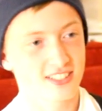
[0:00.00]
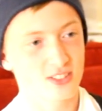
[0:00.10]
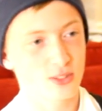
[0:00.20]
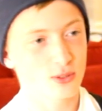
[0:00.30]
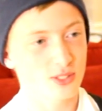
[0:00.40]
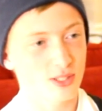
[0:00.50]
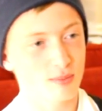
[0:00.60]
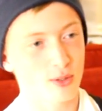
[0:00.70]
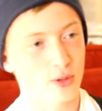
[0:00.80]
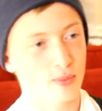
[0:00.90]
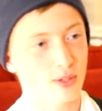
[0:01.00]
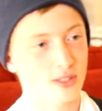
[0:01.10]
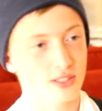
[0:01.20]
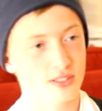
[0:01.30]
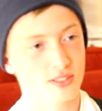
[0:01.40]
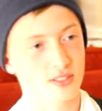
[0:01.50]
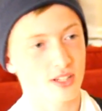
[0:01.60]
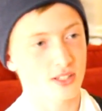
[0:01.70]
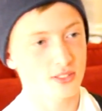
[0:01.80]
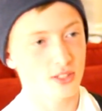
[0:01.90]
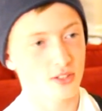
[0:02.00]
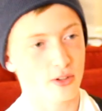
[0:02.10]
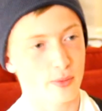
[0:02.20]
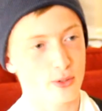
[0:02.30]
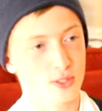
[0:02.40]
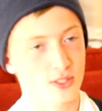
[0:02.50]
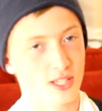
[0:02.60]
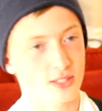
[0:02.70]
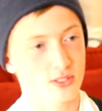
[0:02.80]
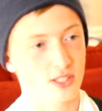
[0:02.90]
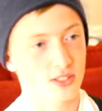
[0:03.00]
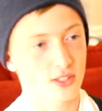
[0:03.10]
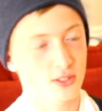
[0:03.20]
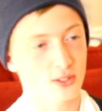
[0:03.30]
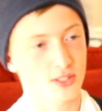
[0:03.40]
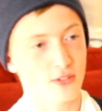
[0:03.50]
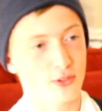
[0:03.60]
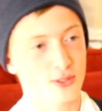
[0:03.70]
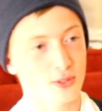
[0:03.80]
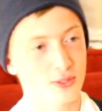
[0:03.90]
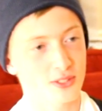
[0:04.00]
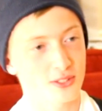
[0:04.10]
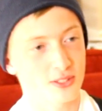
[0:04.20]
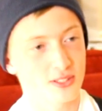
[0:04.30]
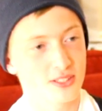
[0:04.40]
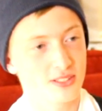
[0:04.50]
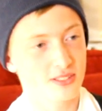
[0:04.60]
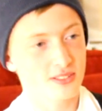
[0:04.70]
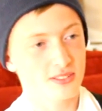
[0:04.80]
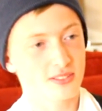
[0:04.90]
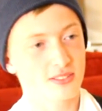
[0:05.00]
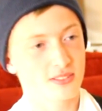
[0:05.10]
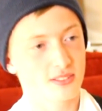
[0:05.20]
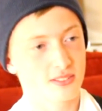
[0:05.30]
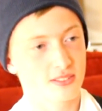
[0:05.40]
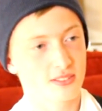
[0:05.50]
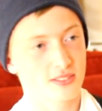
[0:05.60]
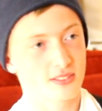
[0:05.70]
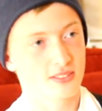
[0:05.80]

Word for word: Do you sell butter buckets? I saw the commercial last night and they looked ever so good. Are you sure you